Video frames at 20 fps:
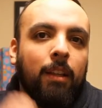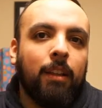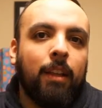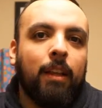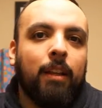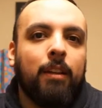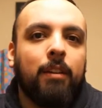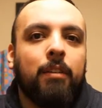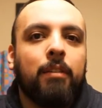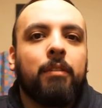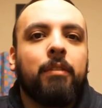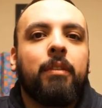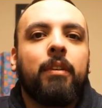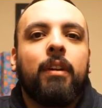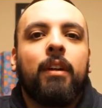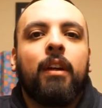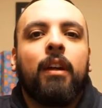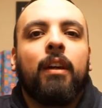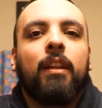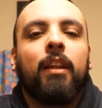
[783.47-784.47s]
a lot of
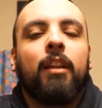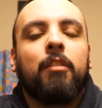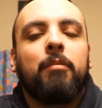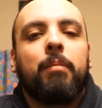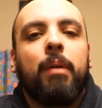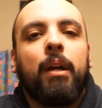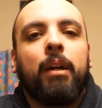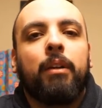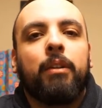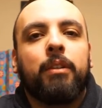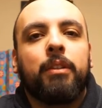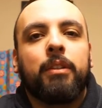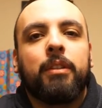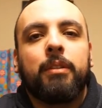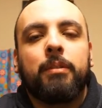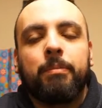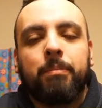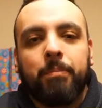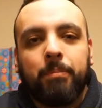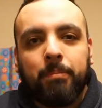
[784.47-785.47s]
a lot of
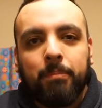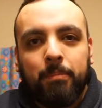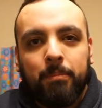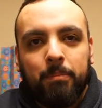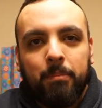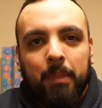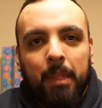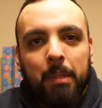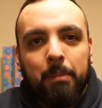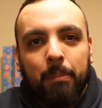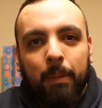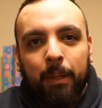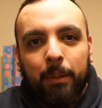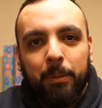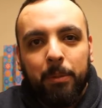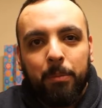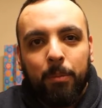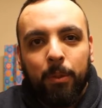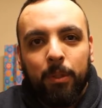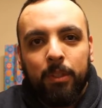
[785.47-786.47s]
buyers
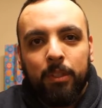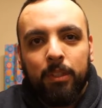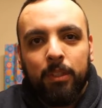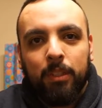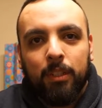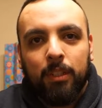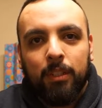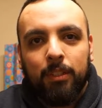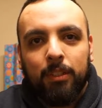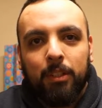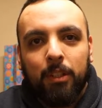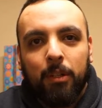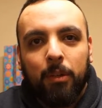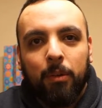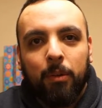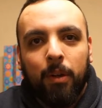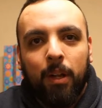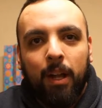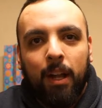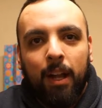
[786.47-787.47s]
buyer's remorse.
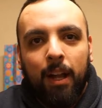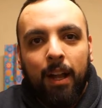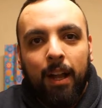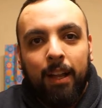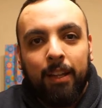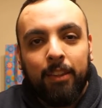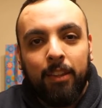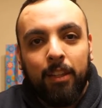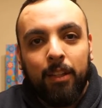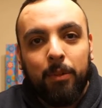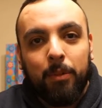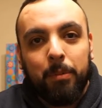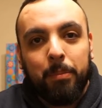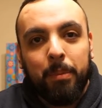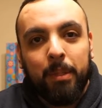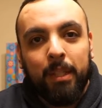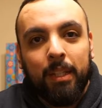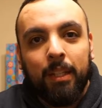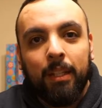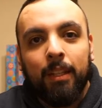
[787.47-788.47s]
So I thought it
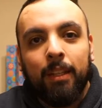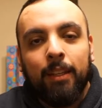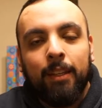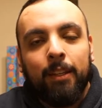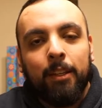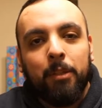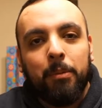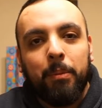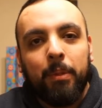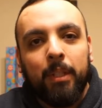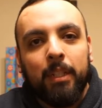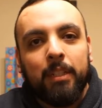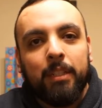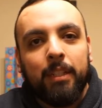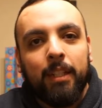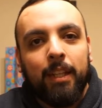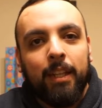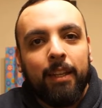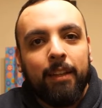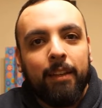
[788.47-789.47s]
would be I mean,
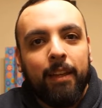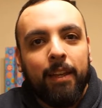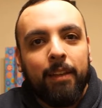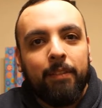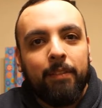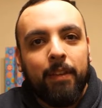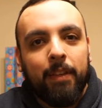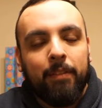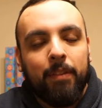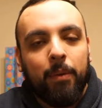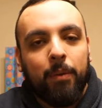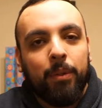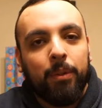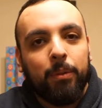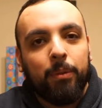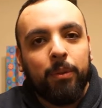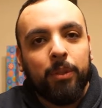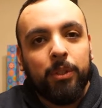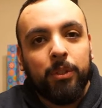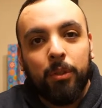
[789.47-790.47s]
eh, if, if I
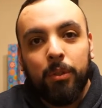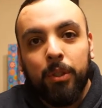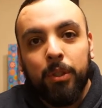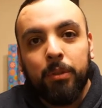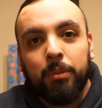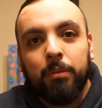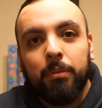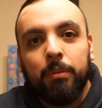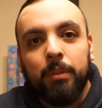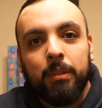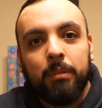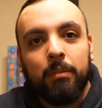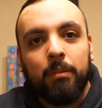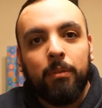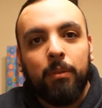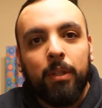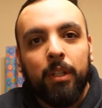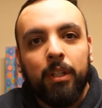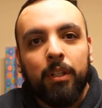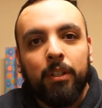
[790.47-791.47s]
went through and showed you some
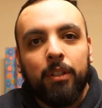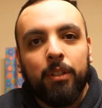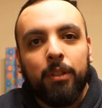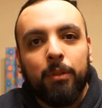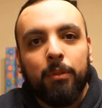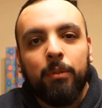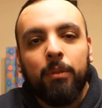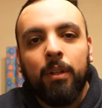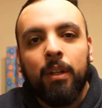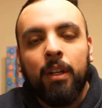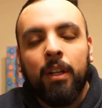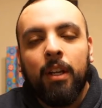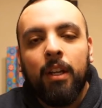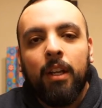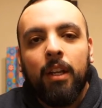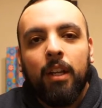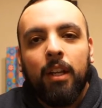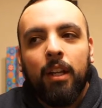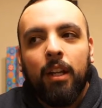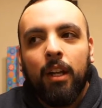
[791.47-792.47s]
of what it could do.
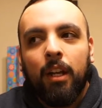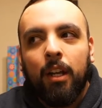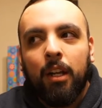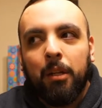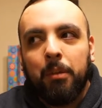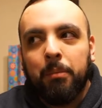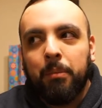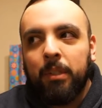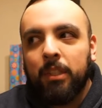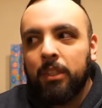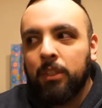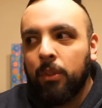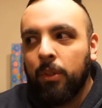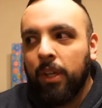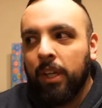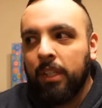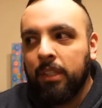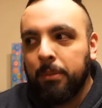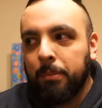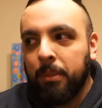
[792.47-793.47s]
Um,
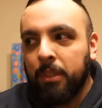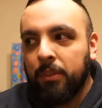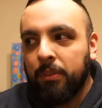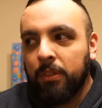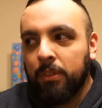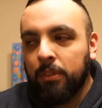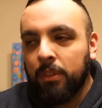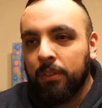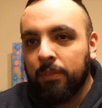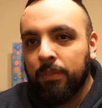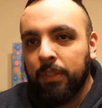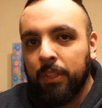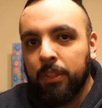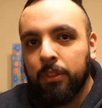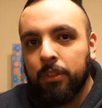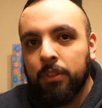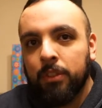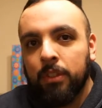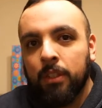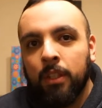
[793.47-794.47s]
so it has a bunch of interesting
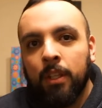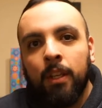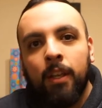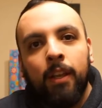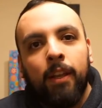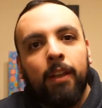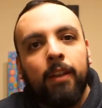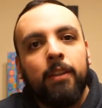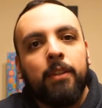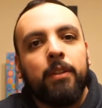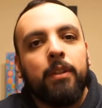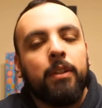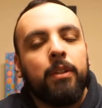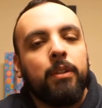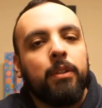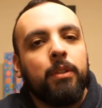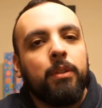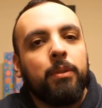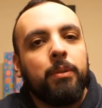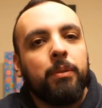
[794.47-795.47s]
features. You
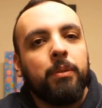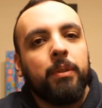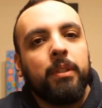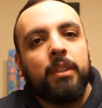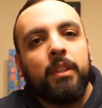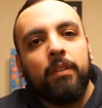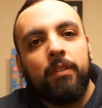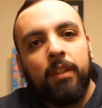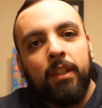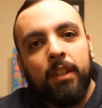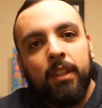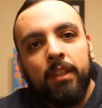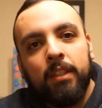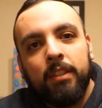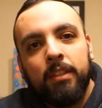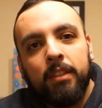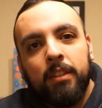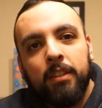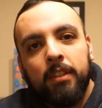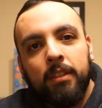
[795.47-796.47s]
can do stuff like this.